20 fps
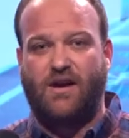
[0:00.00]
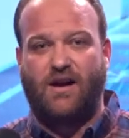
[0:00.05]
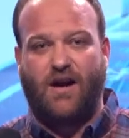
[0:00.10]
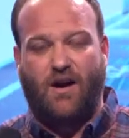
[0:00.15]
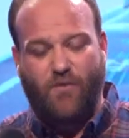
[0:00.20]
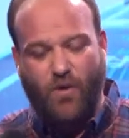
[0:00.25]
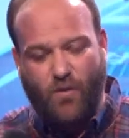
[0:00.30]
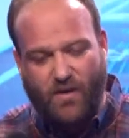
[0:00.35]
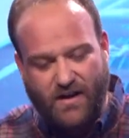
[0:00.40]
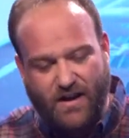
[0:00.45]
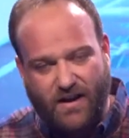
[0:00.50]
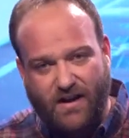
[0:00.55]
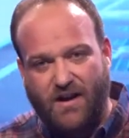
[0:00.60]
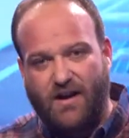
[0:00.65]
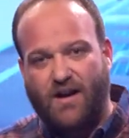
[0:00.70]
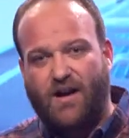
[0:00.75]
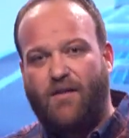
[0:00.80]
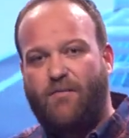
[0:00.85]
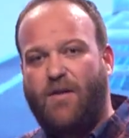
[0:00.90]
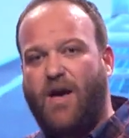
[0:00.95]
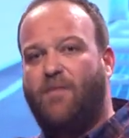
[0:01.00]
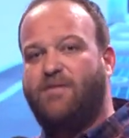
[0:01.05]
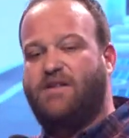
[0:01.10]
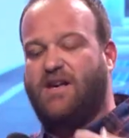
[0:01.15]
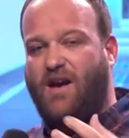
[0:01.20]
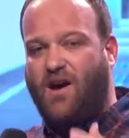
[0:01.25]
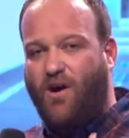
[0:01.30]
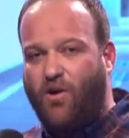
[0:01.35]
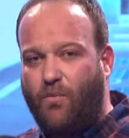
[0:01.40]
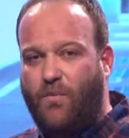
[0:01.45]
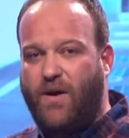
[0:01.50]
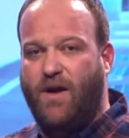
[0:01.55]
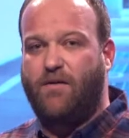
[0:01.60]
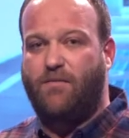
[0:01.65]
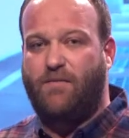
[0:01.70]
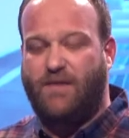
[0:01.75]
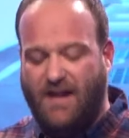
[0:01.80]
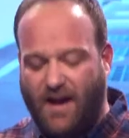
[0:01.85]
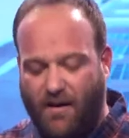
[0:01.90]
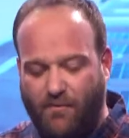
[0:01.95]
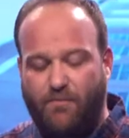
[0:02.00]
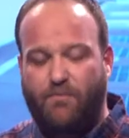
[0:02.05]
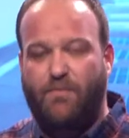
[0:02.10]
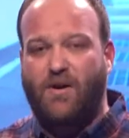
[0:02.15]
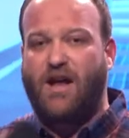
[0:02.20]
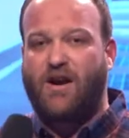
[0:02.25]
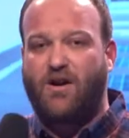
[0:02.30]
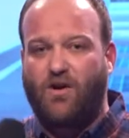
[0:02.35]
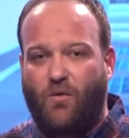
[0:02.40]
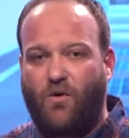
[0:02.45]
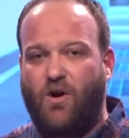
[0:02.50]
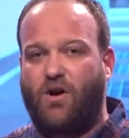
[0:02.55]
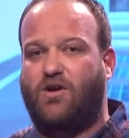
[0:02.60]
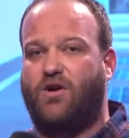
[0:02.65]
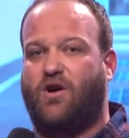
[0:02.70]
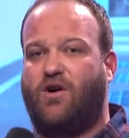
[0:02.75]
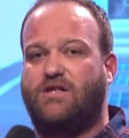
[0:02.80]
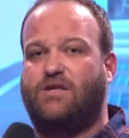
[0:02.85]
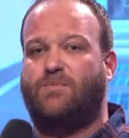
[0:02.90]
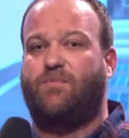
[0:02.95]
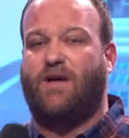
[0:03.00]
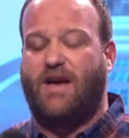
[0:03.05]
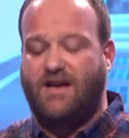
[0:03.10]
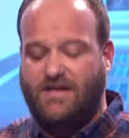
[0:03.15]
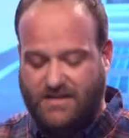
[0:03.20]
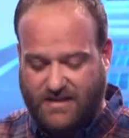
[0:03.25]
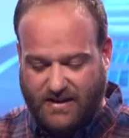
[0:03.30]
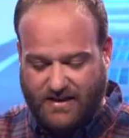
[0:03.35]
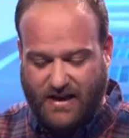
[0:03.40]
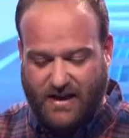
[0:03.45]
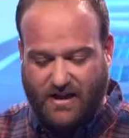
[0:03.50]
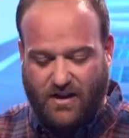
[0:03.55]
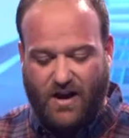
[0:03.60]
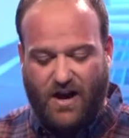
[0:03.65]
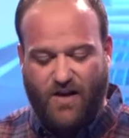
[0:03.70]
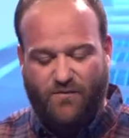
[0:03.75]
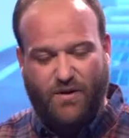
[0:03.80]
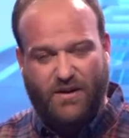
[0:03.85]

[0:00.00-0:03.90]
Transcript: And we want to be able to help people to become better at what God's placed in their life.